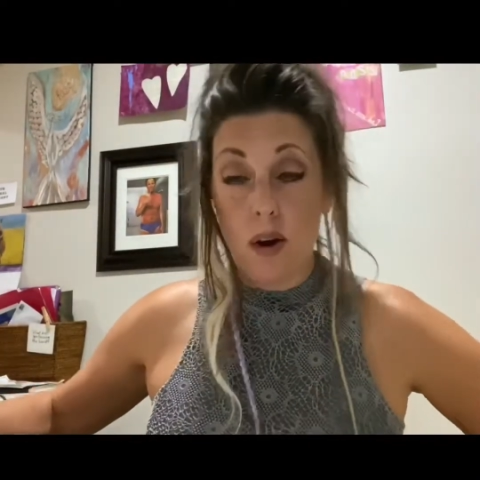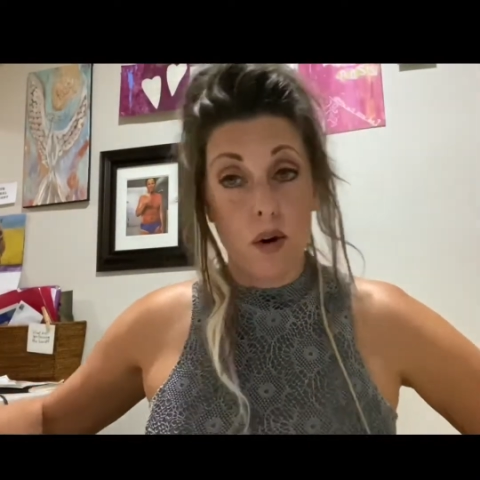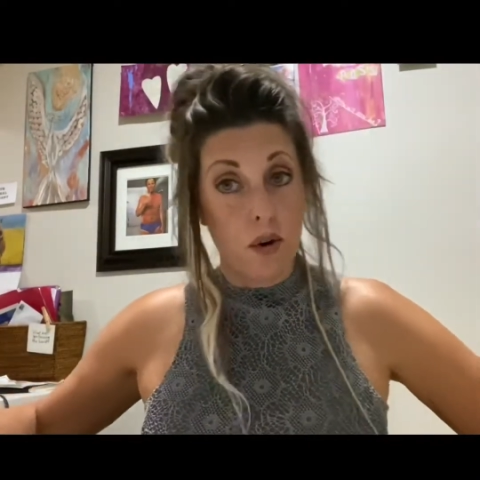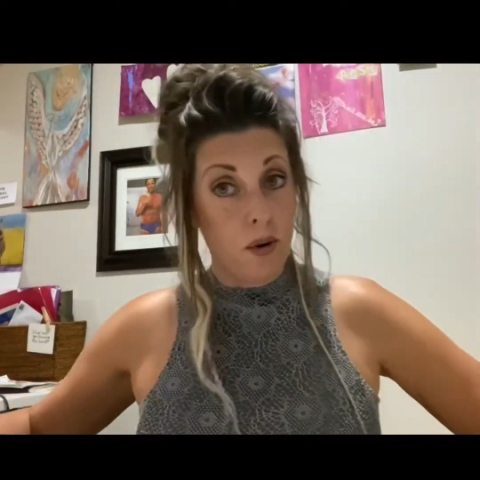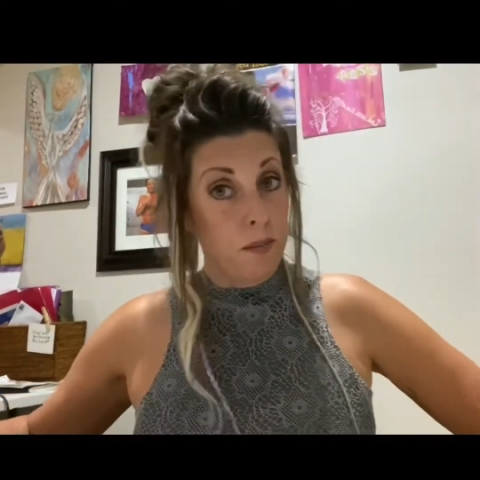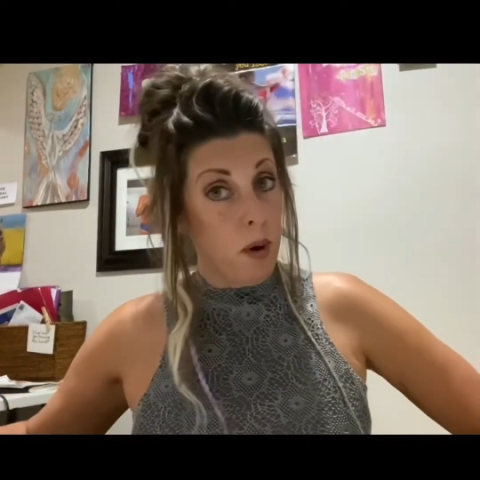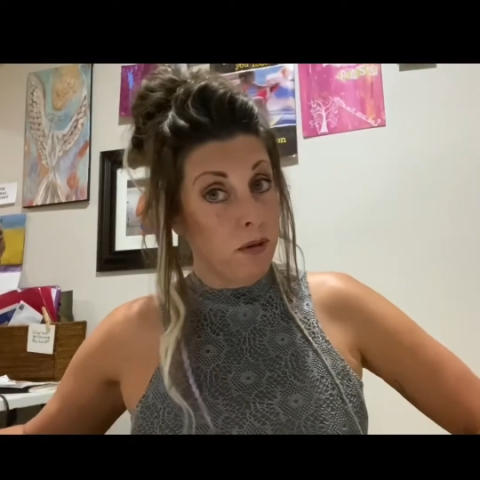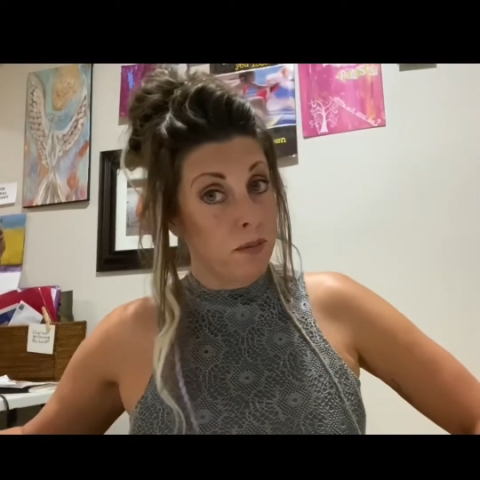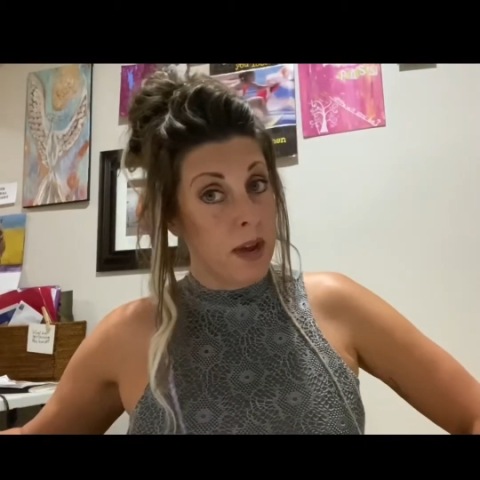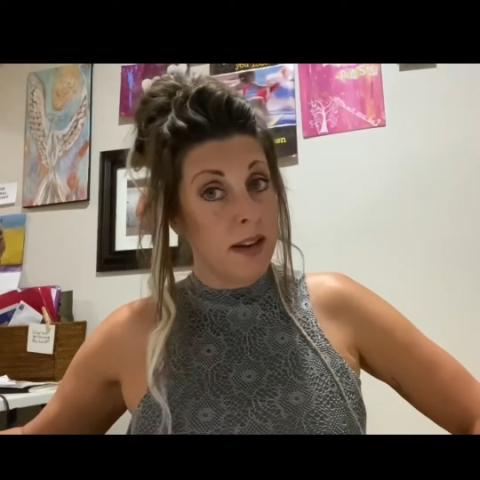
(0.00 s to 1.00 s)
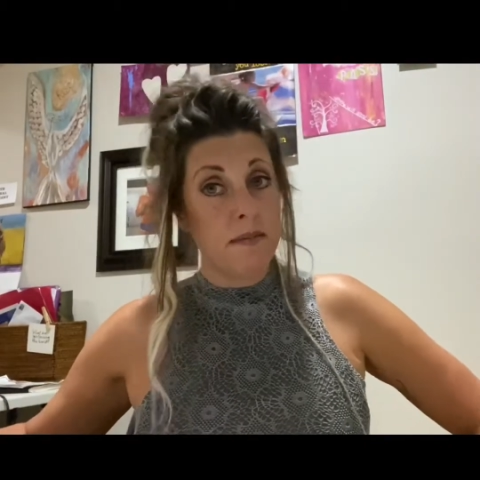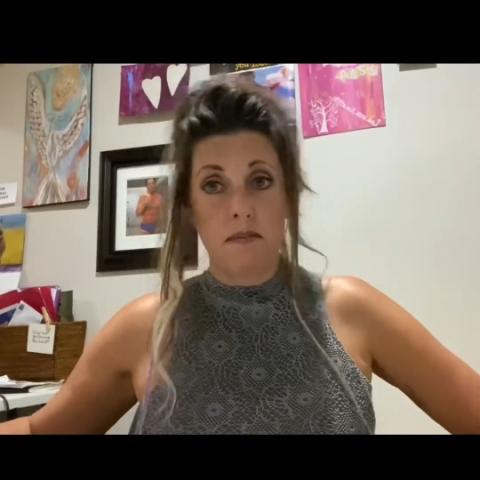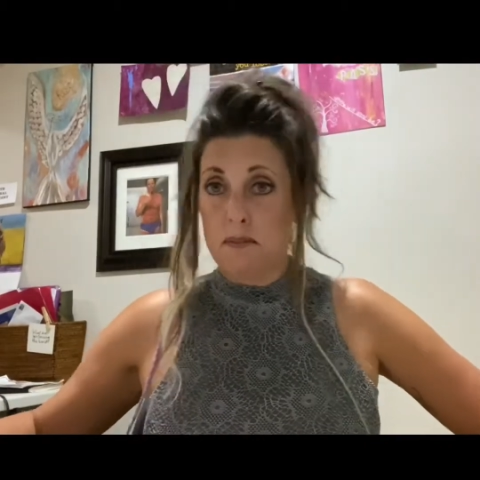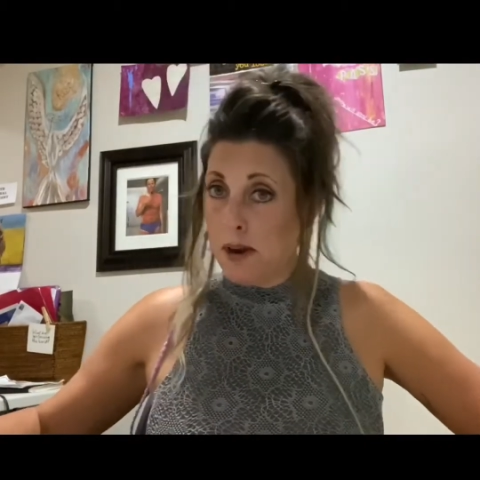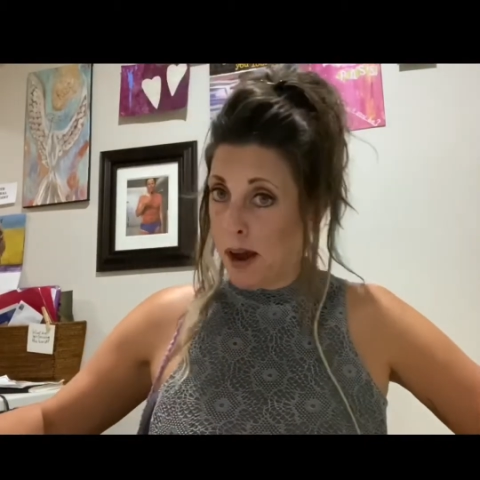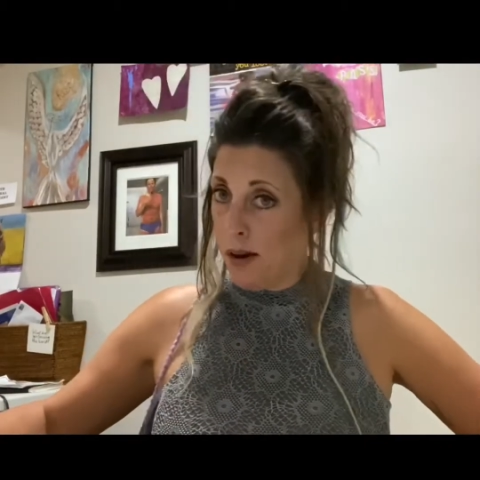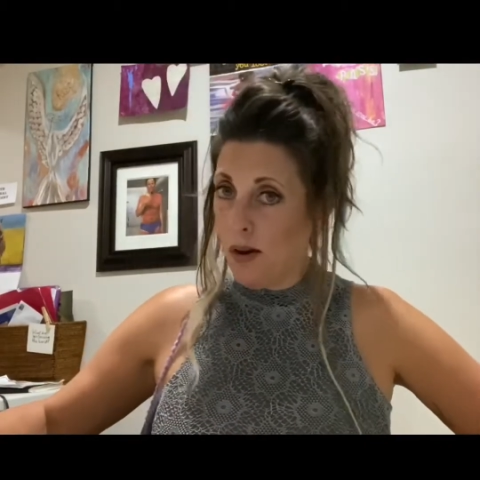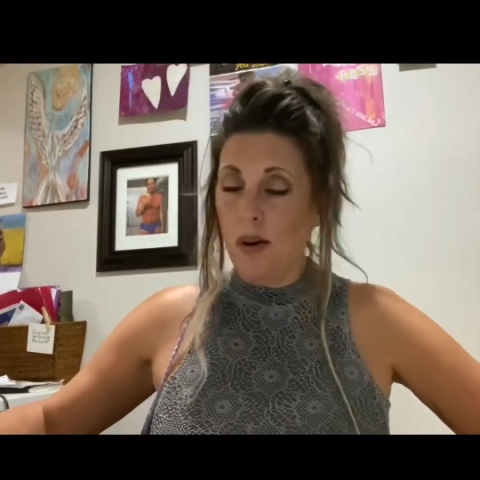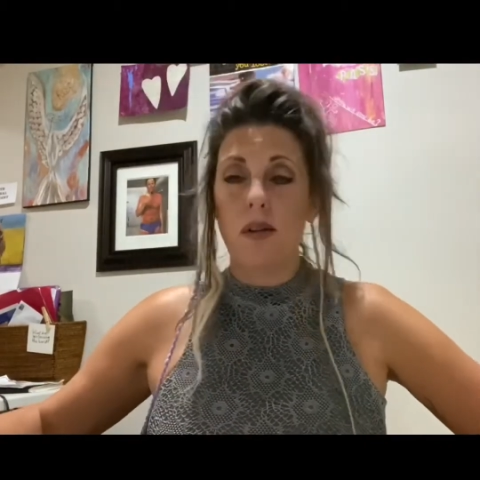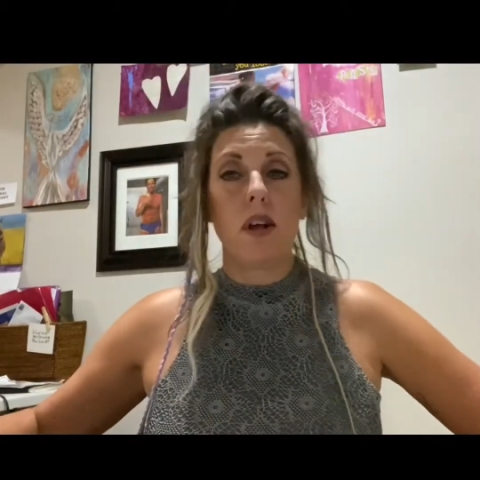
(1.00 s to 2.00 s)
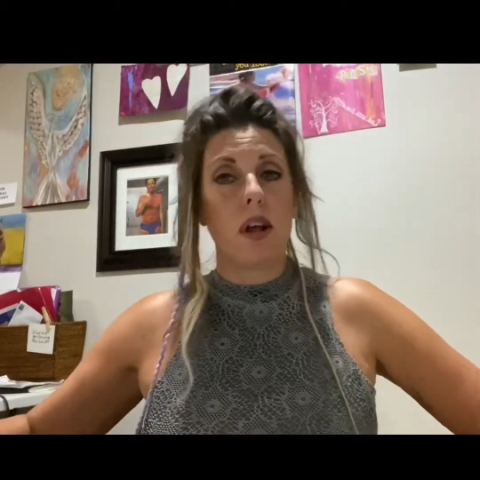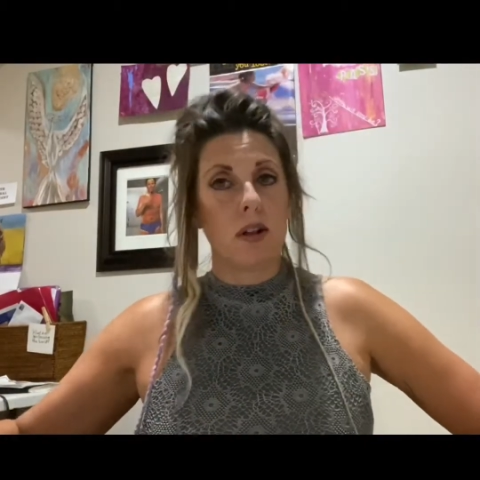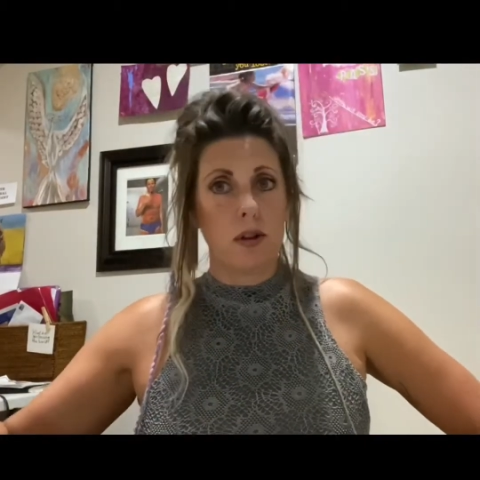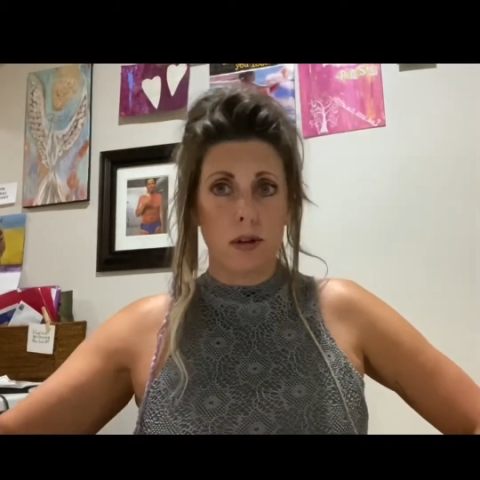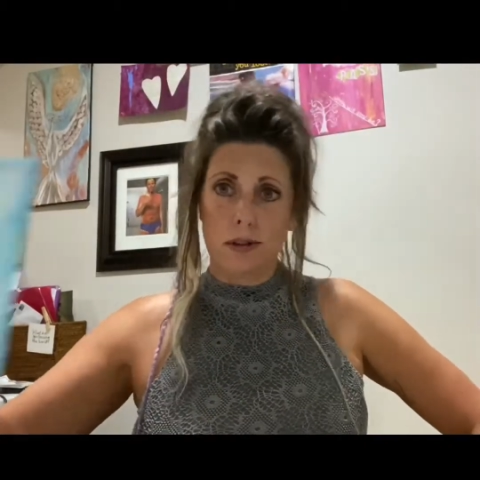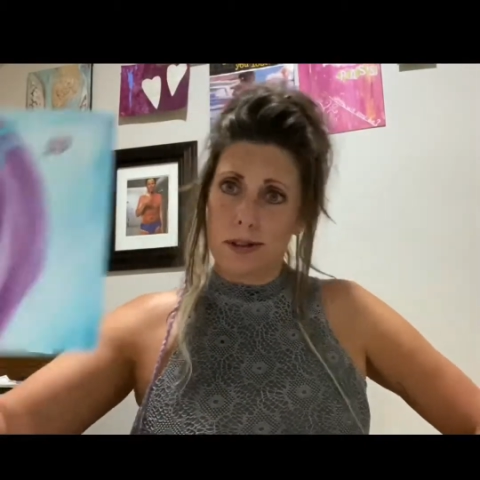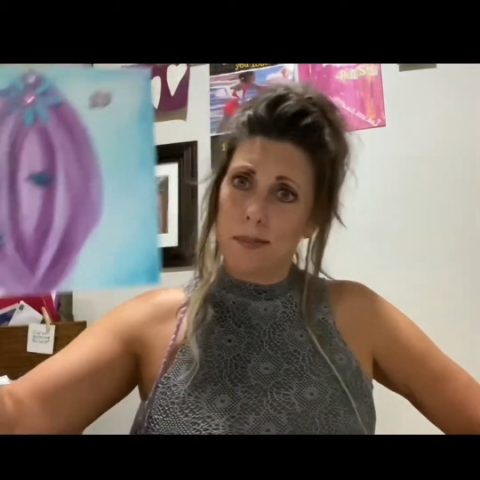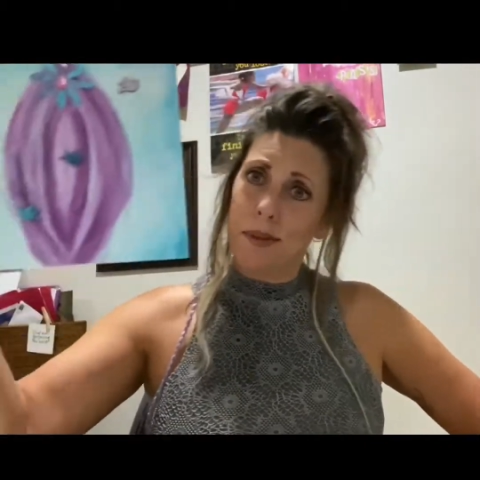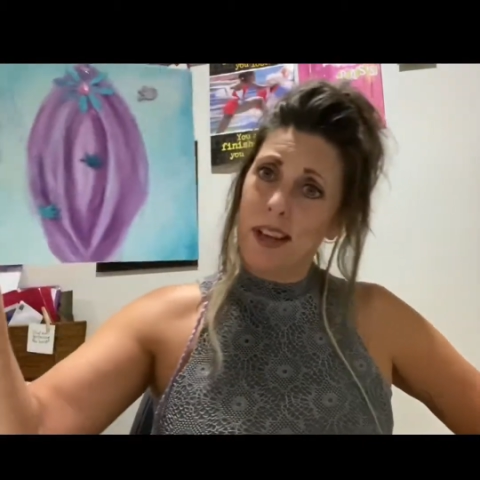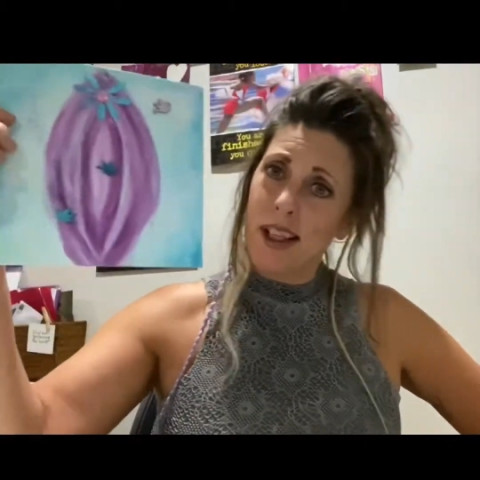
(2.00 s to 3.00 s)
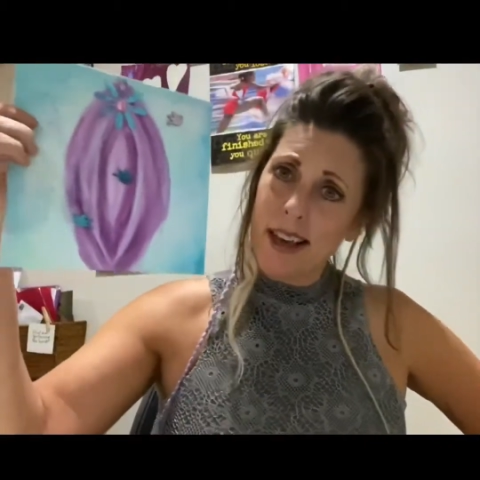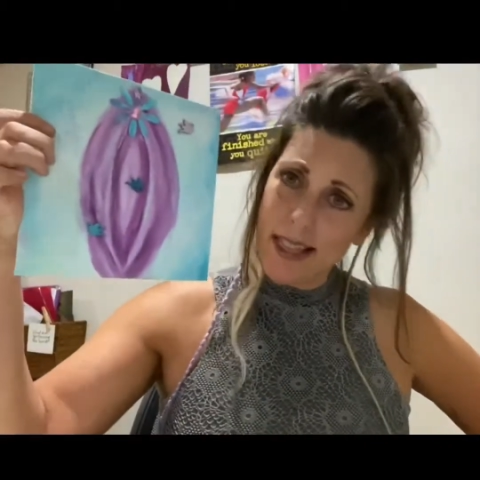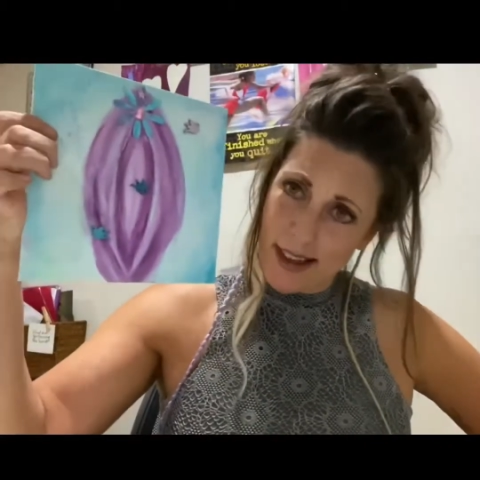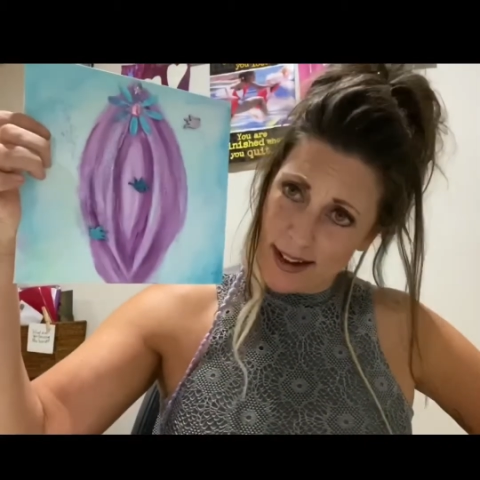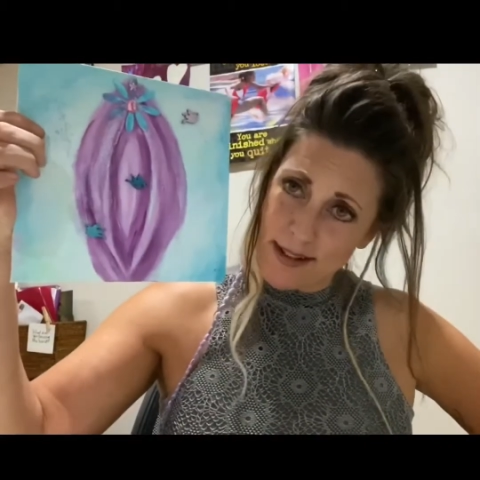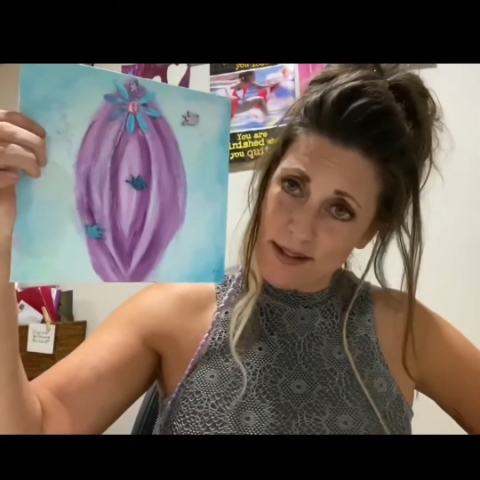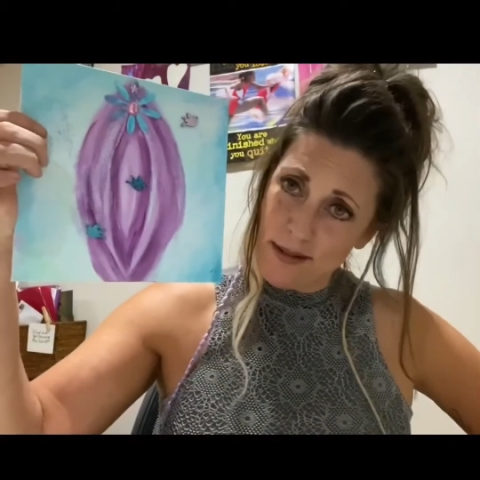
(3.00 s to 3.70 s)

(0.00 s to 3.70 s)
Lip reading: or most men, not all, looks something like this.